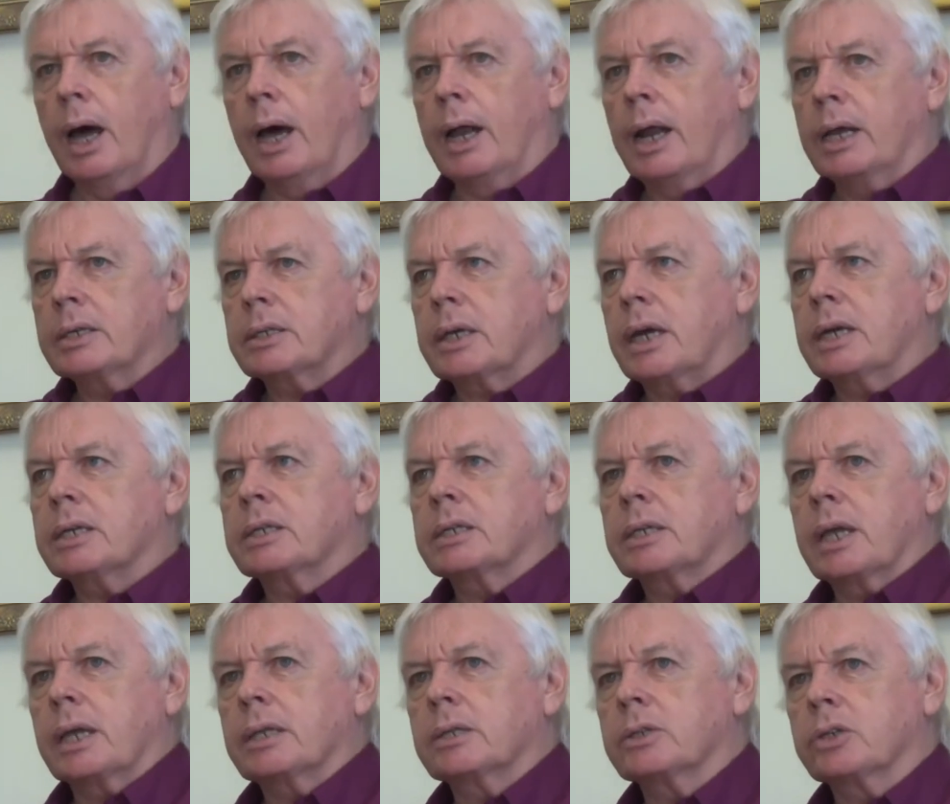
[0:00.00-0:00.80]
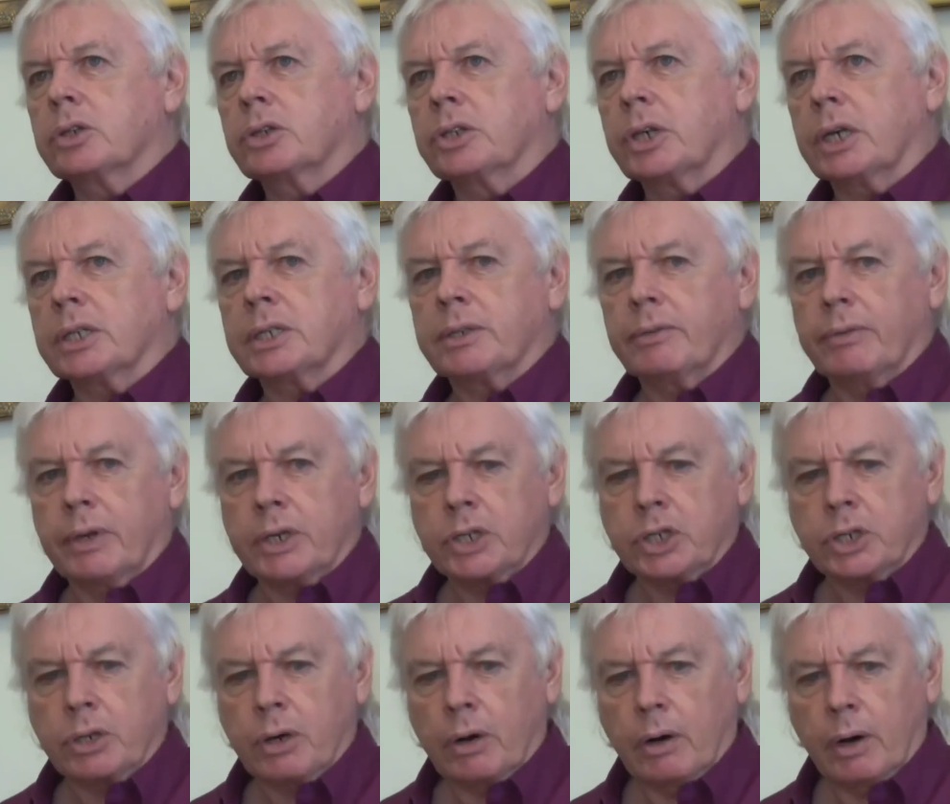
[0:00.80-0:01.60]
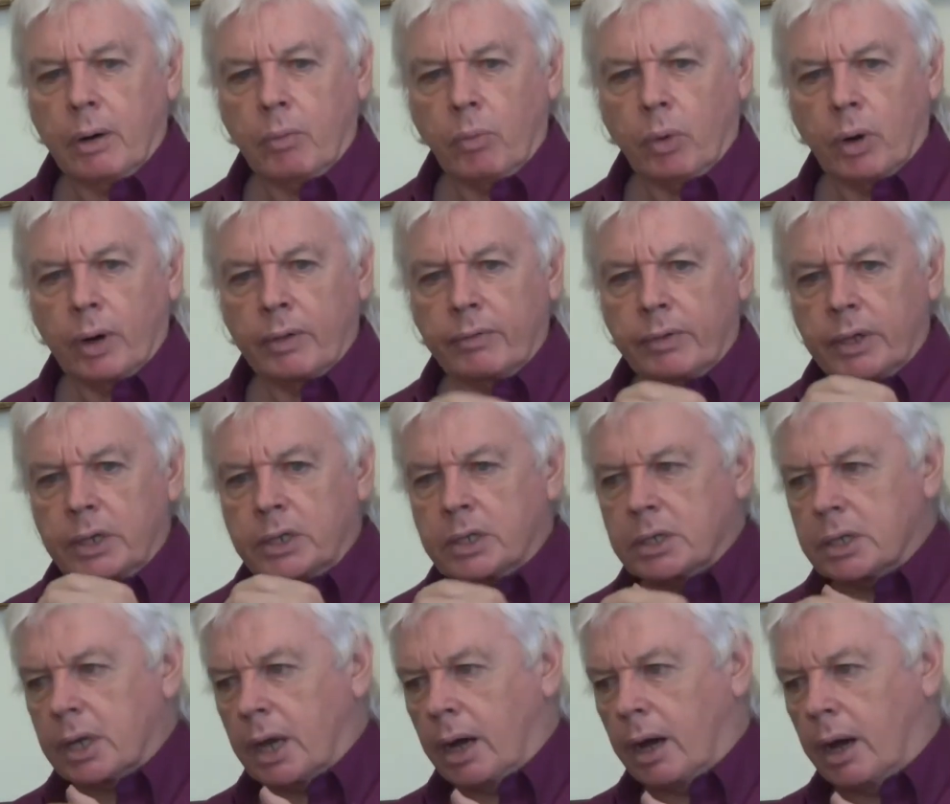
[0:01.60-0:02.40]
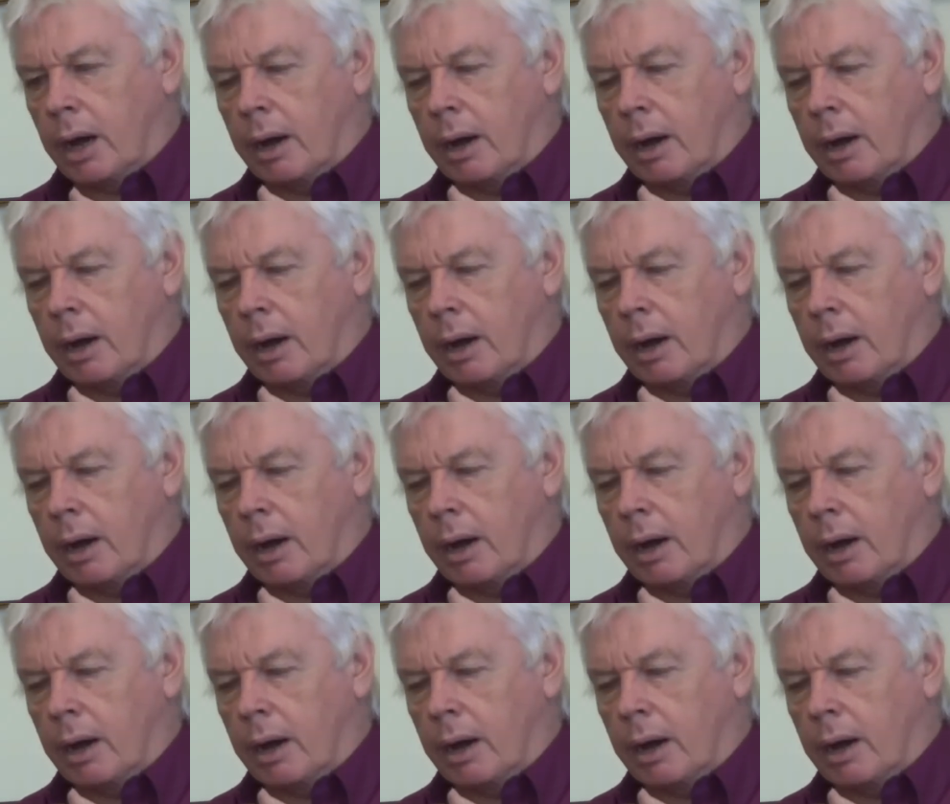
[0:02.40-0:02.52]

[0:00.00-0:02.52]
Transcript: And as I said to Jesse Ventura in one of these